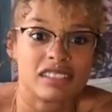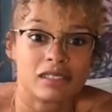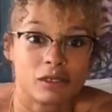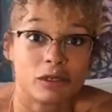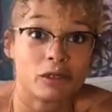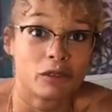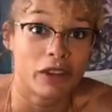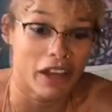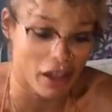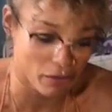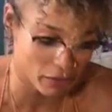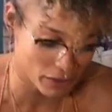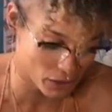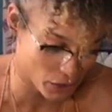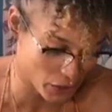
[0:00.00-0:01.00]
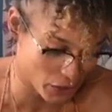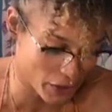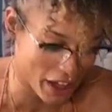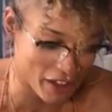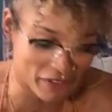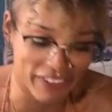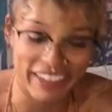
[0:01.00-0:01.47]
is what happens when you
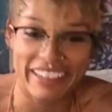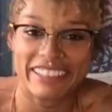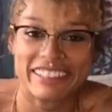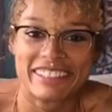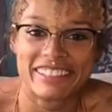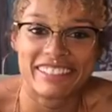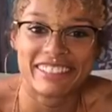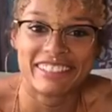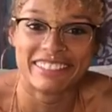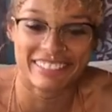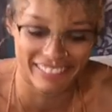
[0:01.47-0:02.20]
have kids.